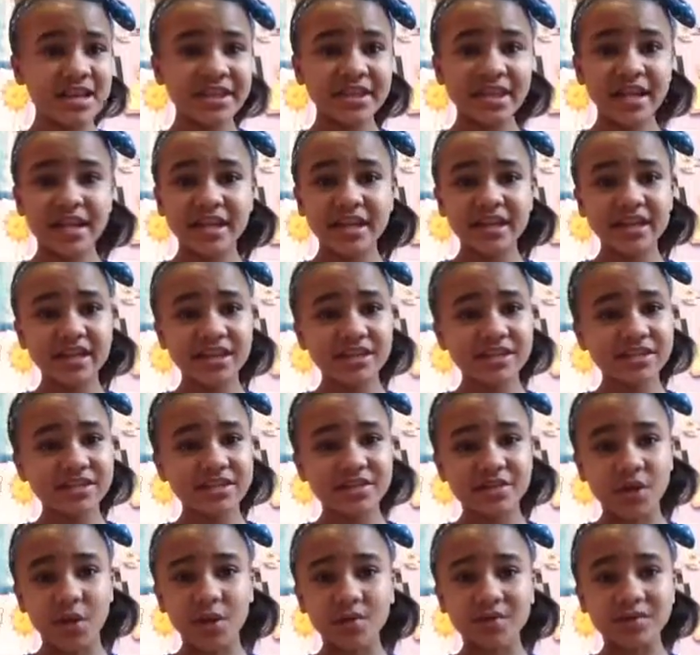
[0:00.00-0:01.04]
then
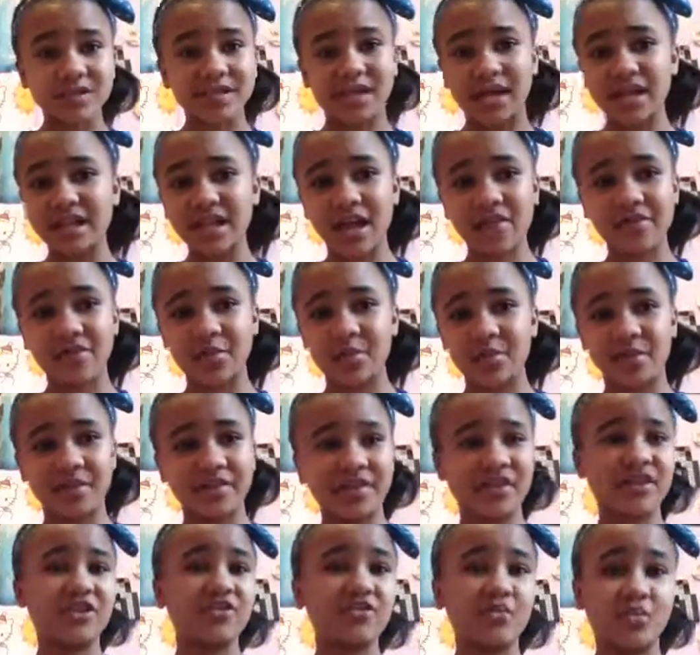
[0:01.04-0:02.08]
don't tell everyone
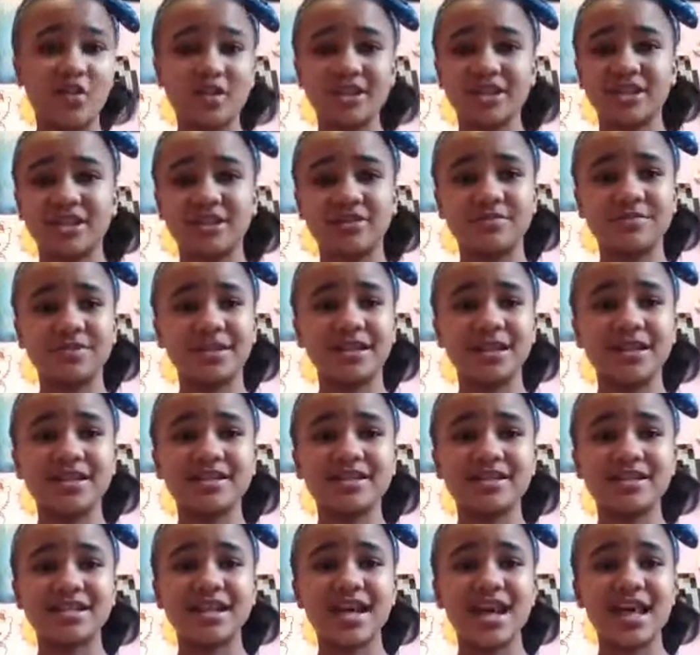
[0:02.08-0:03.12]
that you want to,
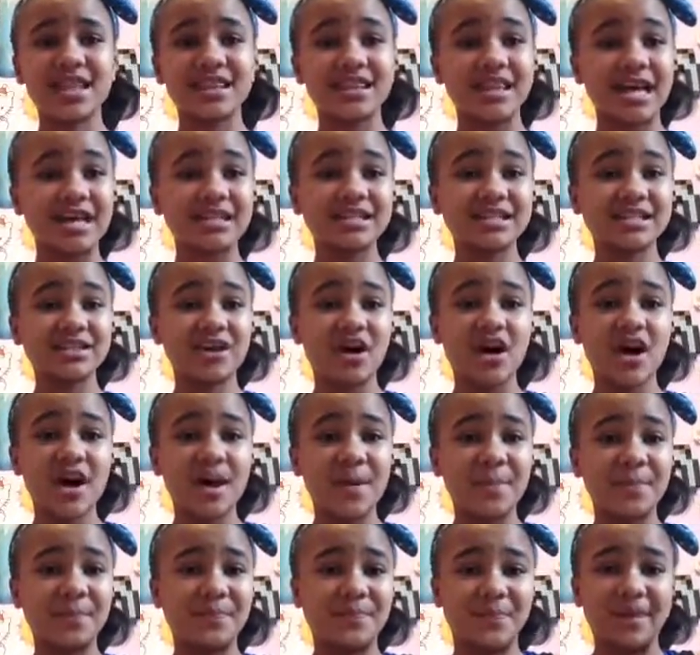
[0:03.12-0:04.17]
because that's
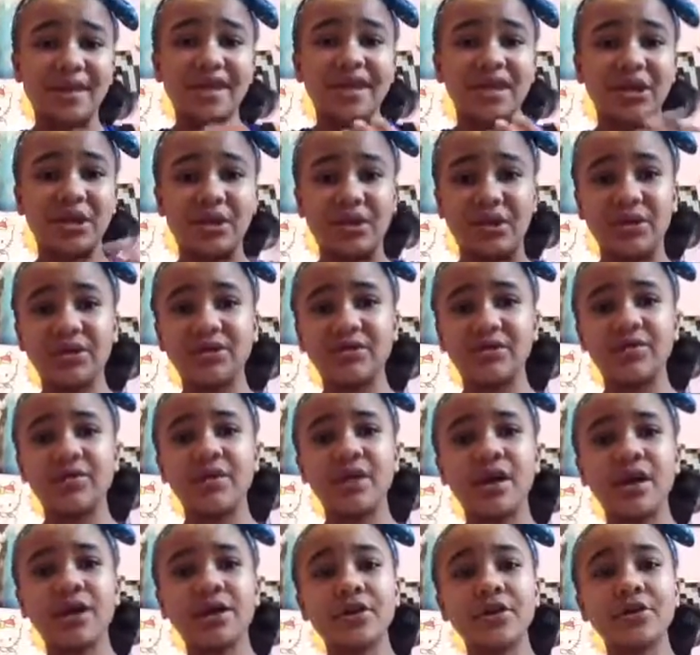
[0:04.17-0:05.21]
not being you.
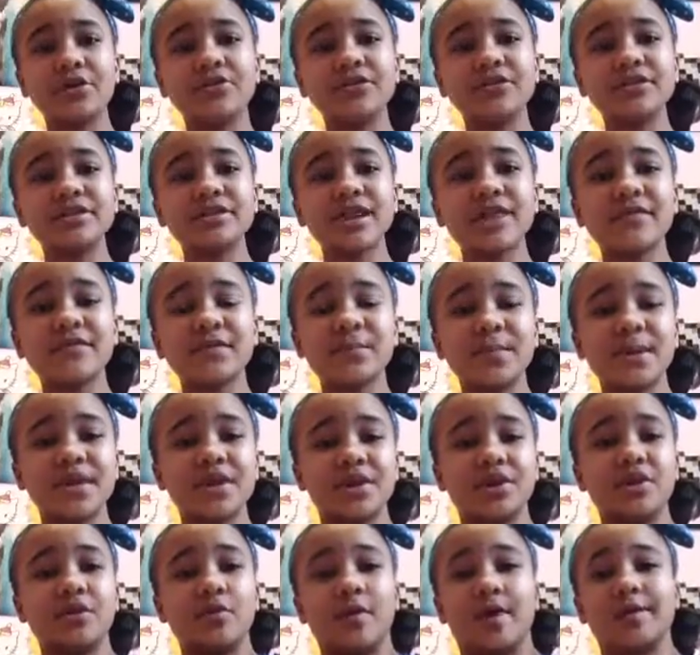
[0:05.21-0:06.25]
You just have to be
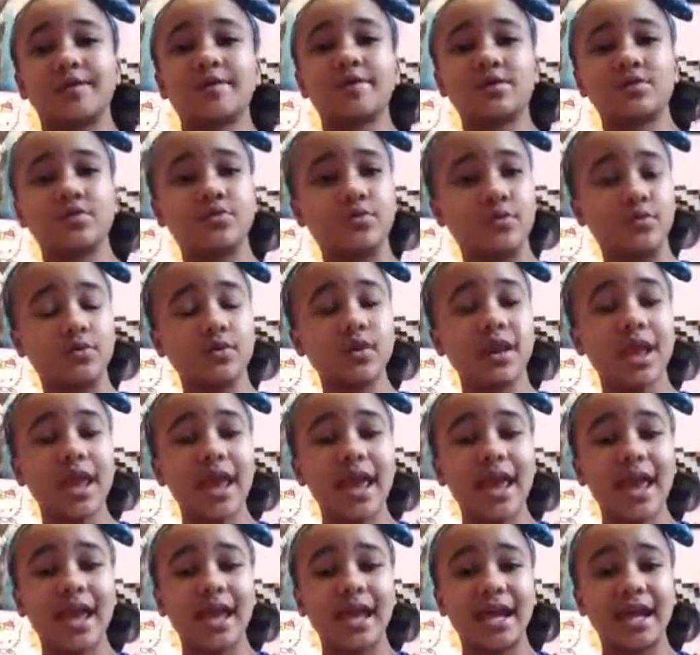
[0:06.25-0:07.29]
you at school,
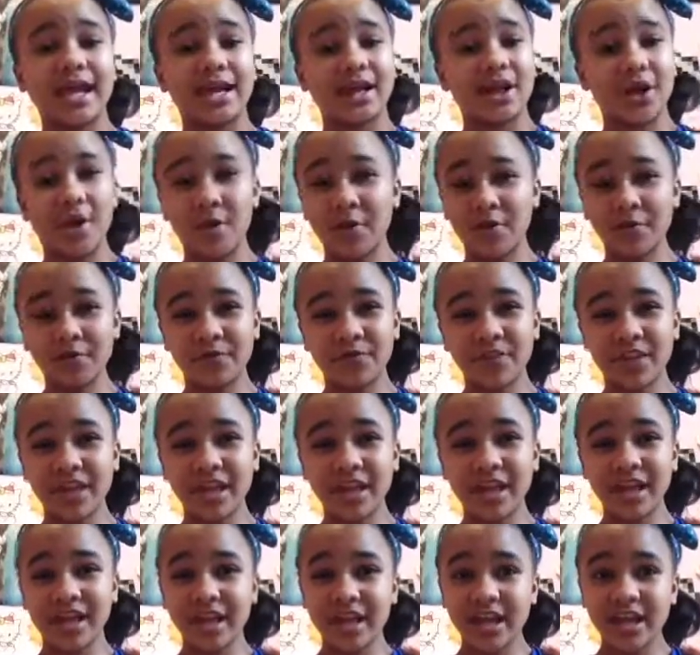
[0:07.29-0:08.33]
and
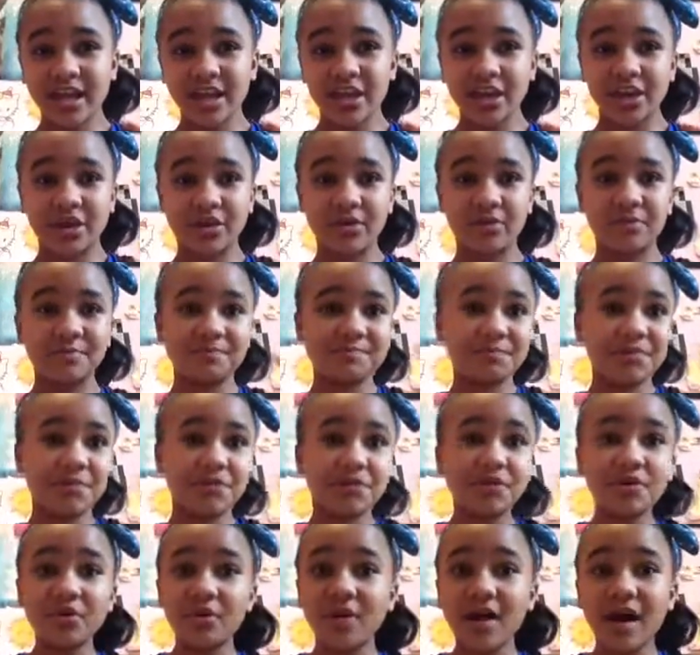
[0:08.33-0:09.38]
hopefully,
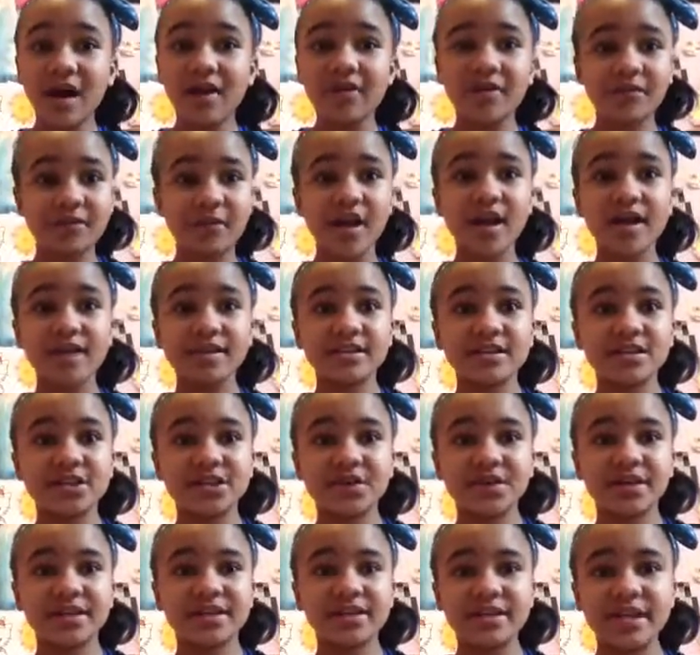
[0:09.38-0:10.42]
you'll have friends
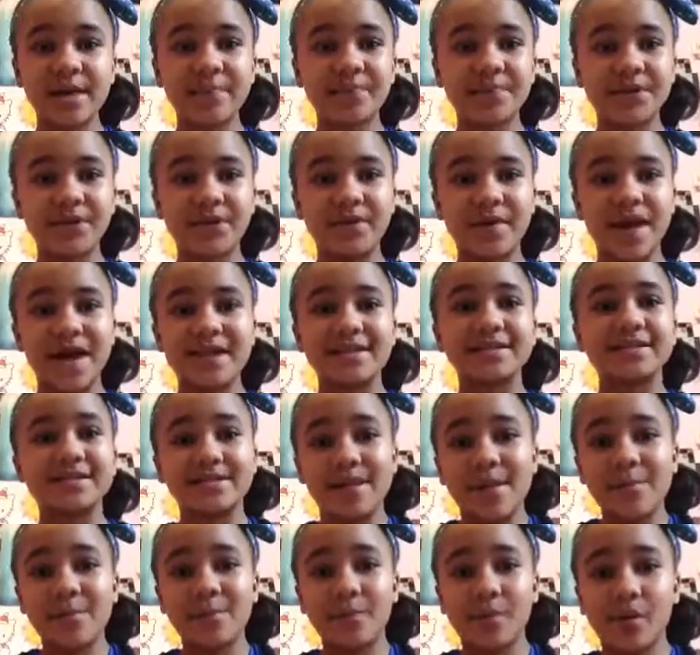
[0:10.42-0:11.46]
who accept you at
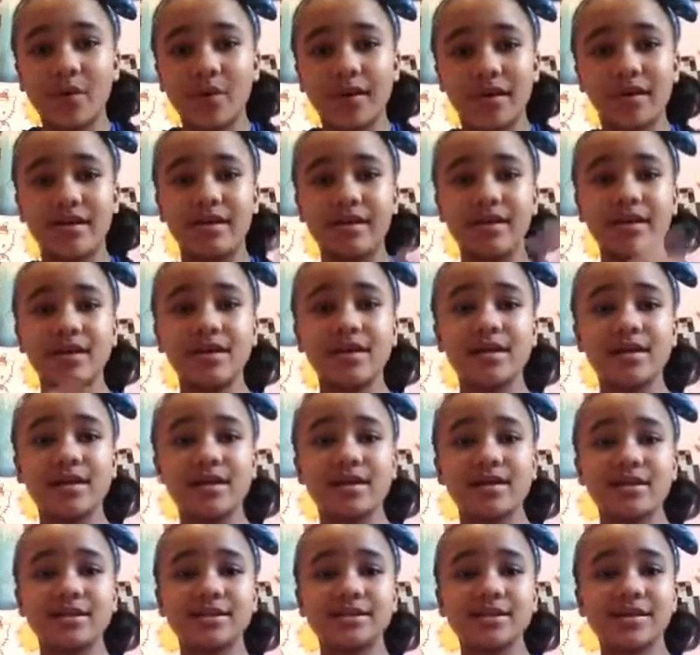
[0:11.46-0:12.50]
some point.
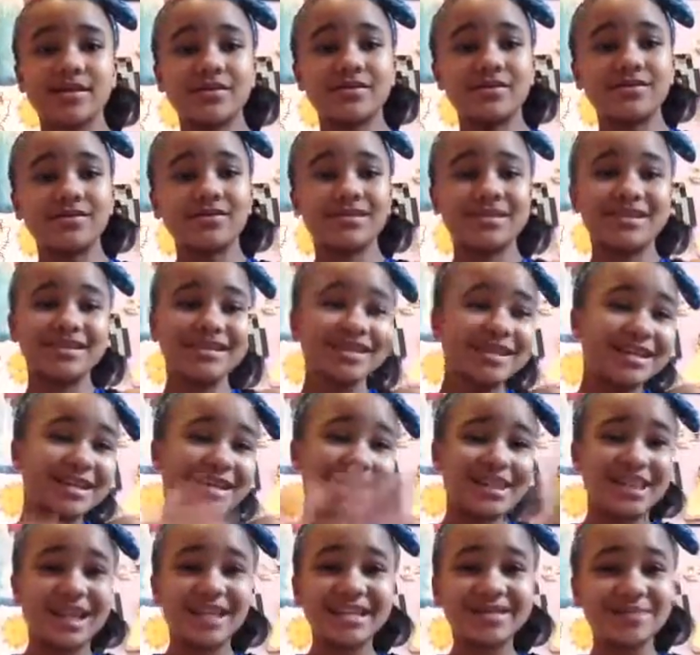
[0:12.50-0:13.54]
So
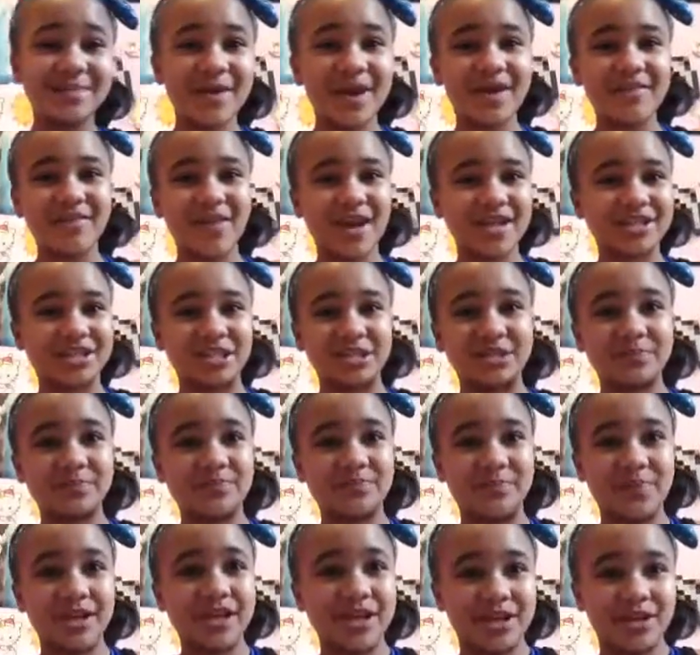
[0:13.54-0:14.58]
that's my advice, just
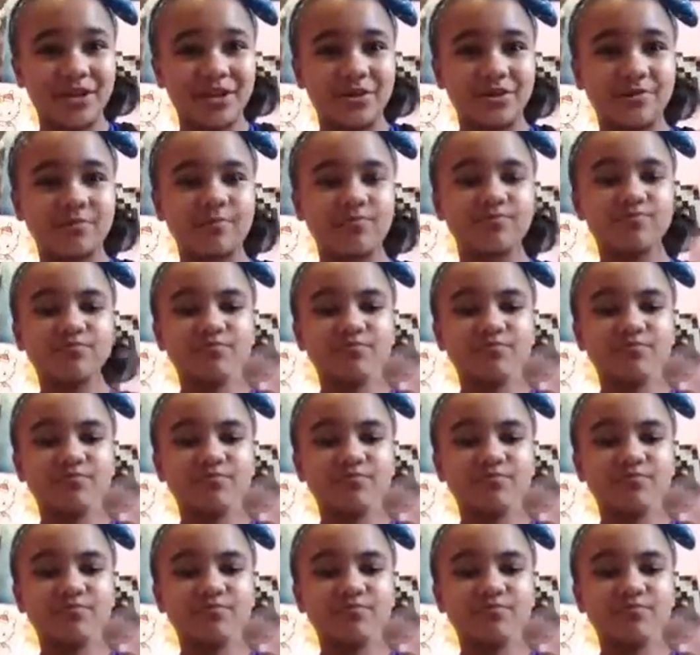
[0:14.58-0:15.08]
be you.